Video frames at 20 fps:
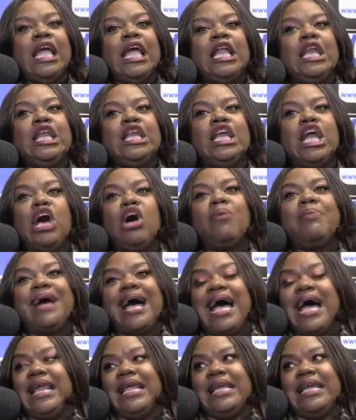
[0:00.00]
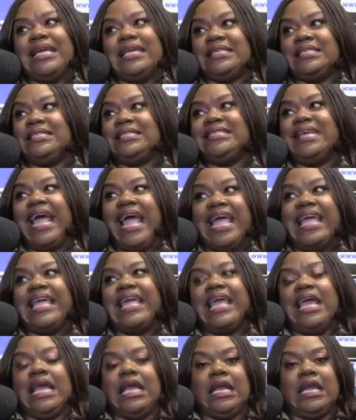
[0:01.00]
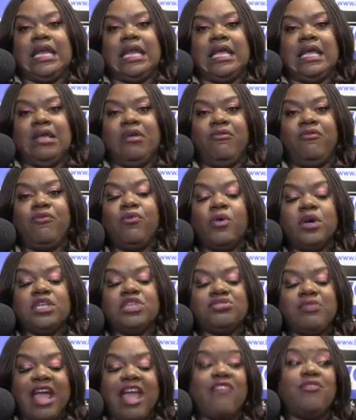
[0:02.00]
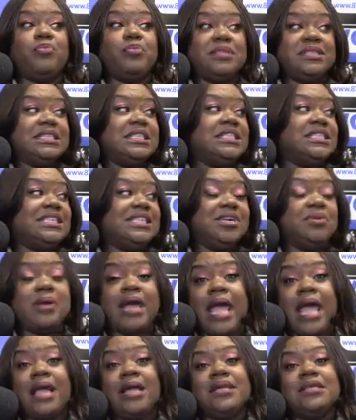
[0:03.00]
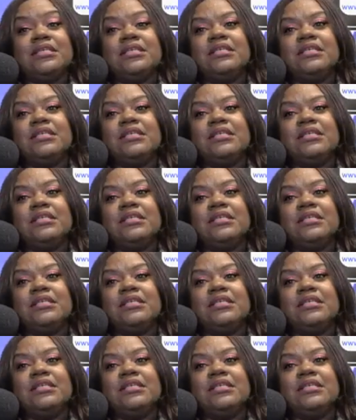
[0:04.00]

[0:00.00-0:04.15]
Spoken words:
Nobody is tanking for a draft position, okay?